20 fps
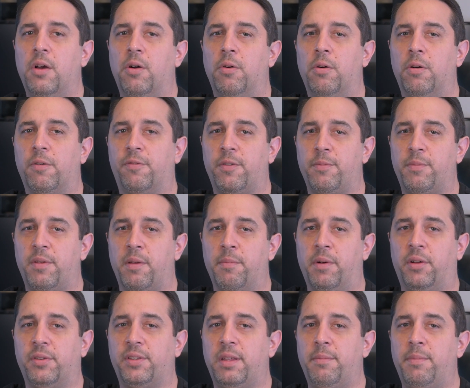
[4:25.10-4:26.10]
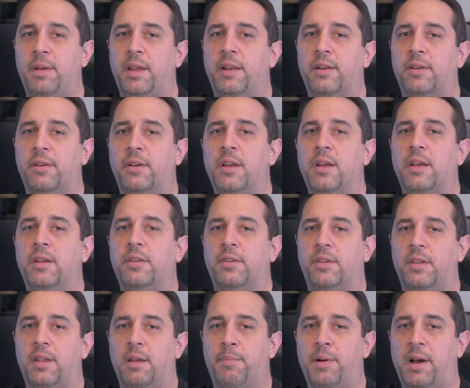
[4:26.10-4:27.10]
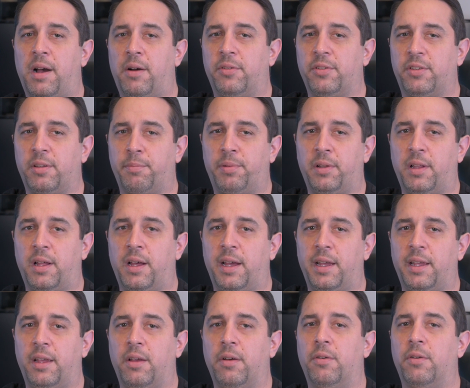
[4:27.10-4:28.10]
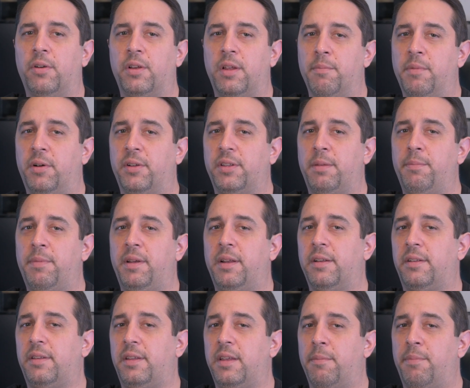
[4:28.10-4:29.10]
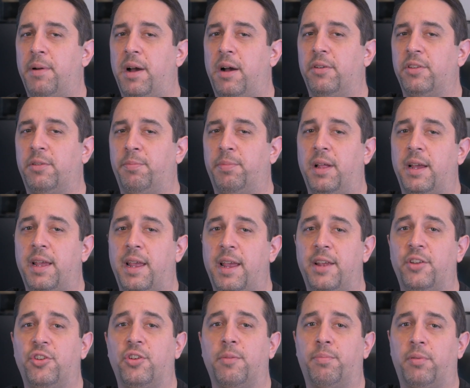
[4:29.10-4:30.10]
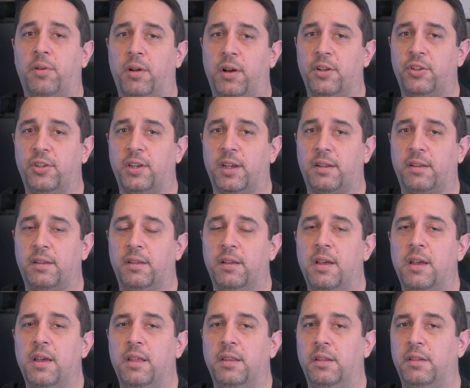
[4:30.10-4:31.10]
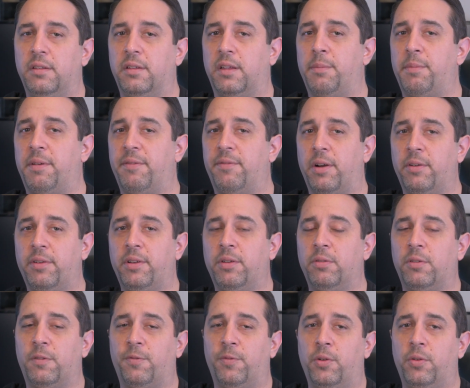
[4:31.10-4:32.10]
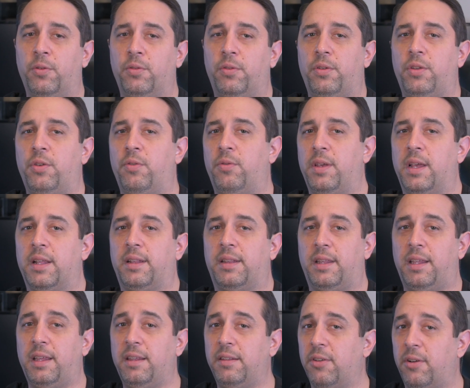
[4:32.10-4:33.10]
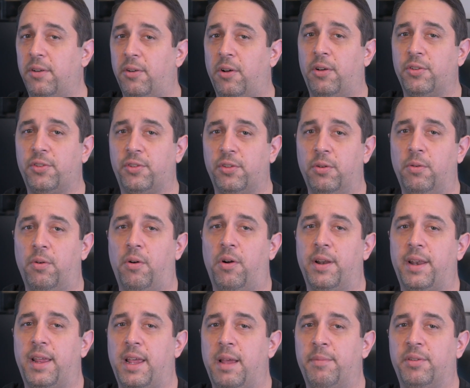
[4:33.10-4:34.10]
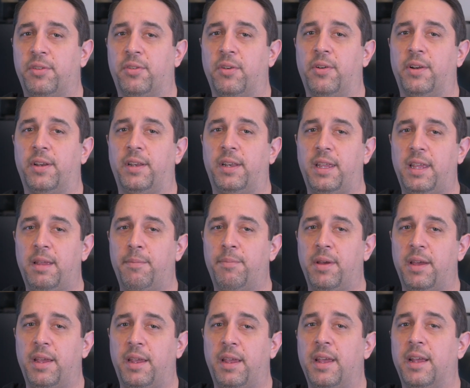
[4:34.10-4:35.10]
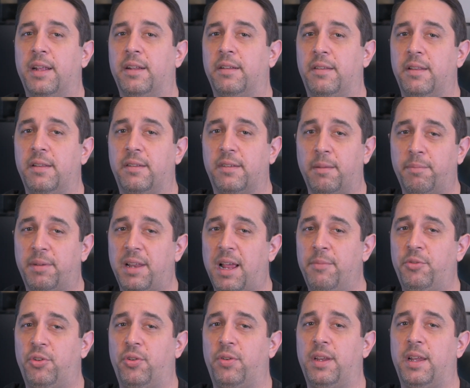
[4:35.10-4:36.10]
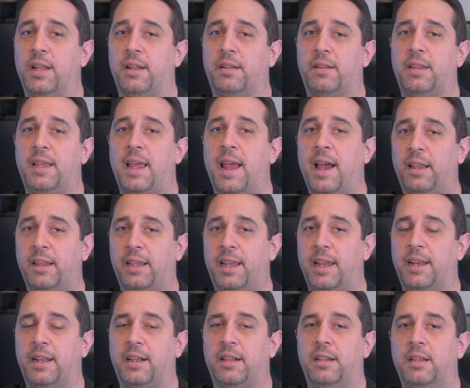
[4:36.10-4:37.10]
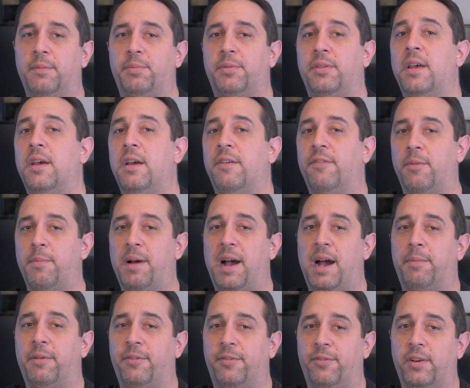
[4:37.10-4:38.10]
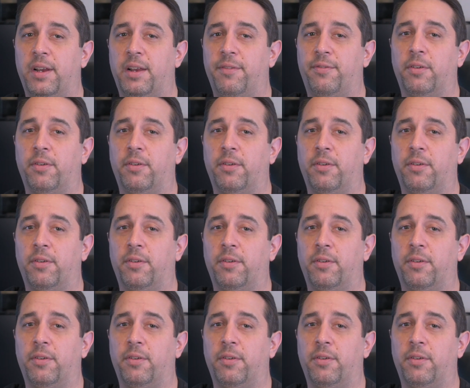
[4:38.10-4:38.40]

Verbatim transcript: or from your multimeter to your power supply or your multimeter to your power supply and your project. These are going to be very useful. You can get these also on Amazon and eBay, and sometimes you can get the alligator clips from Harbor Freight